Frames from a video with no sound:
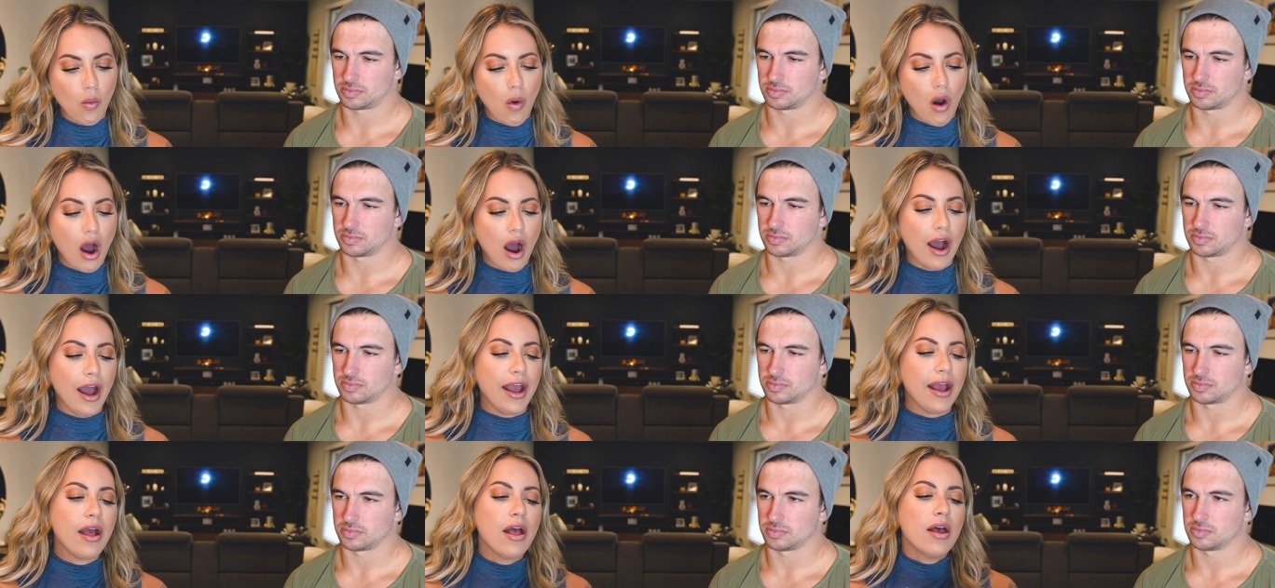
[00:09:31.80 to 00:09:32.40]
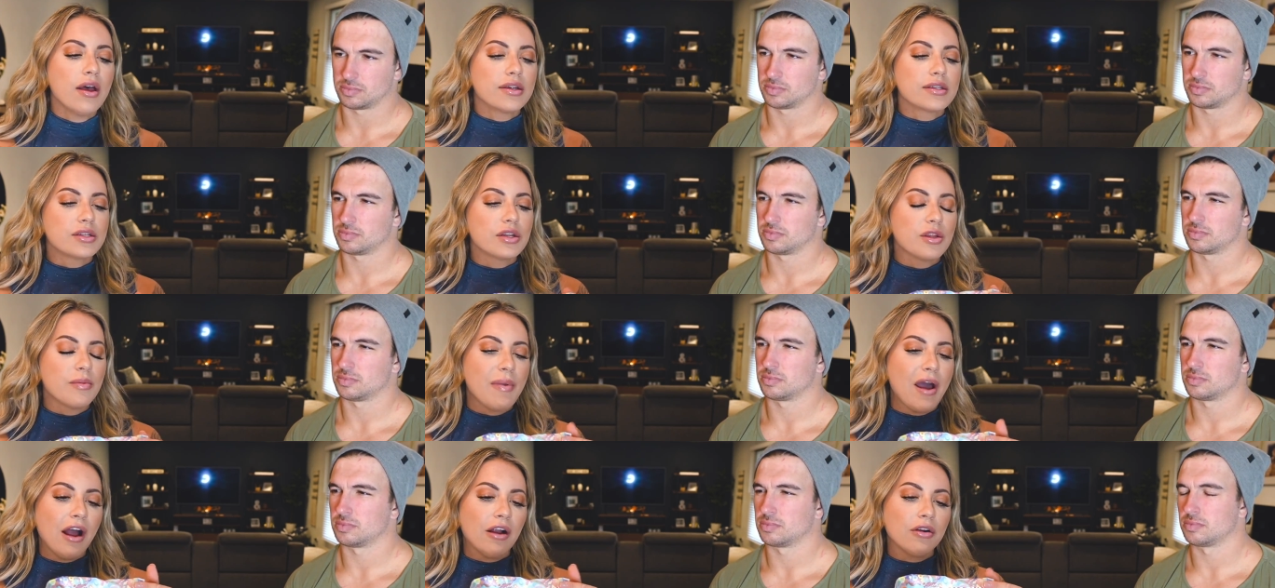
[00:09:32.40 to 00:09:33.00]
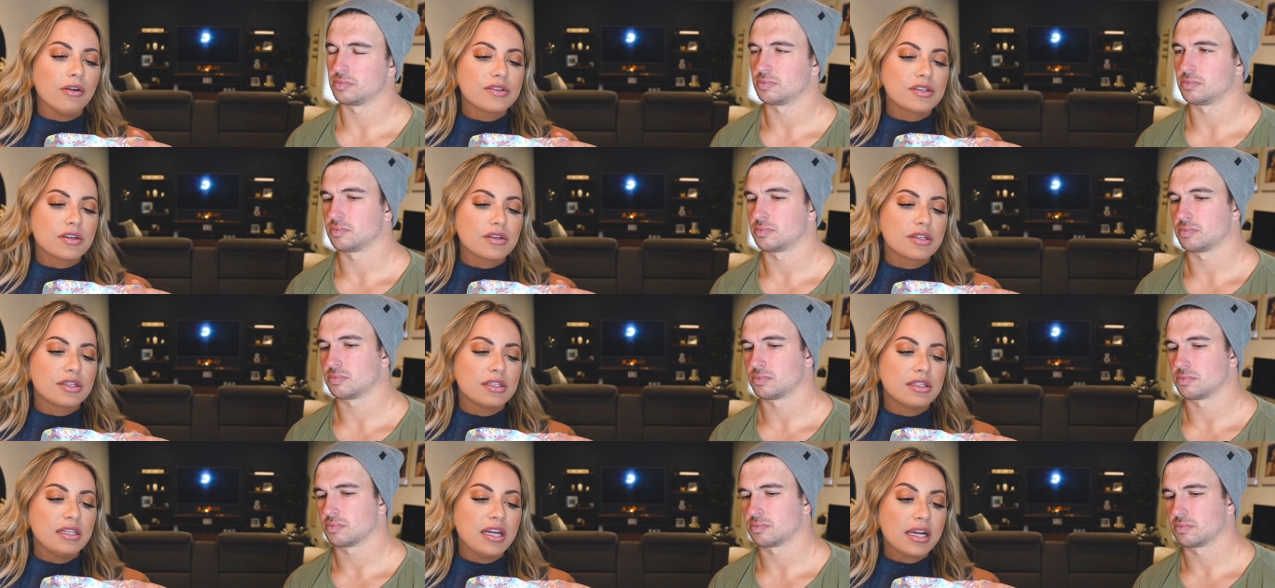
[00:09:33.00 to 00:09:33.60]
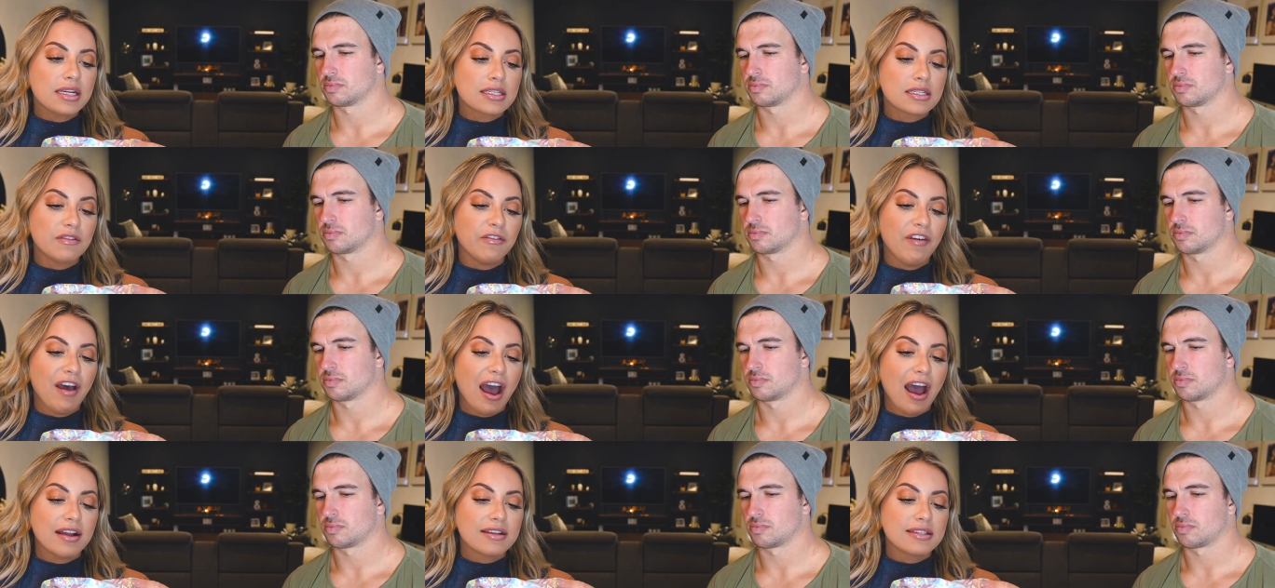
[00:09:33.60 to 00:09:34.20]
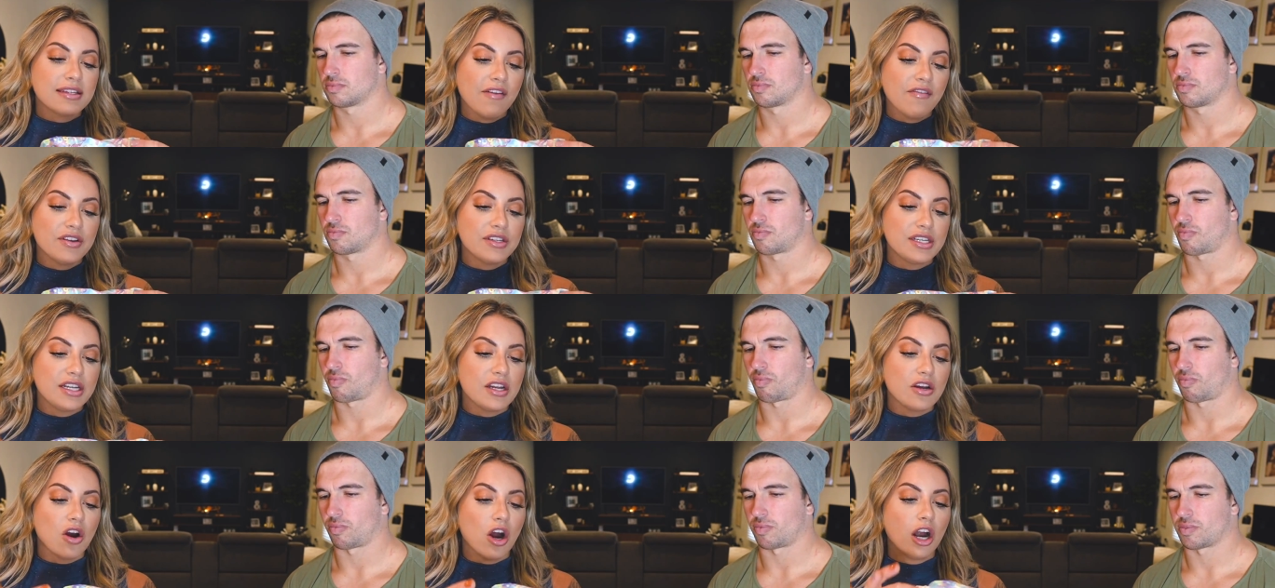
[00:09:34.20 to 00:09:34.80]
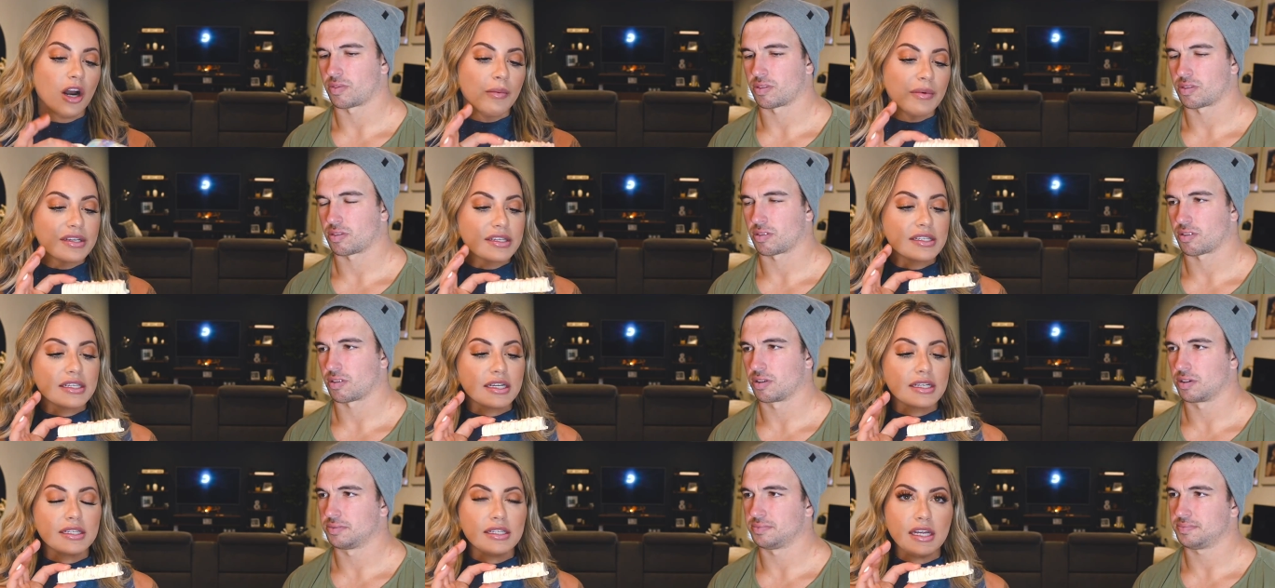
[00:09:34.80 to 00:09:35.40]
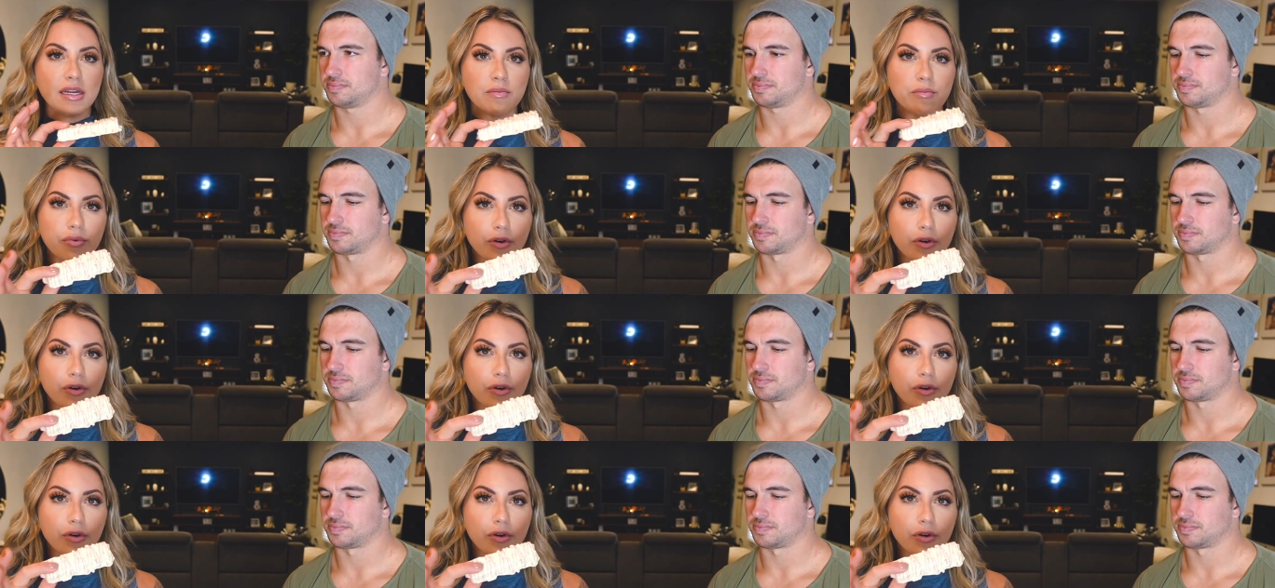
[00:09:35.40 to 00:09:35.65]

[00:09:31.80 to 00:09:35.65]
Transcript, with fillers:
Speaker 1: why. So the macros are 6 fat, 17 carb, and 16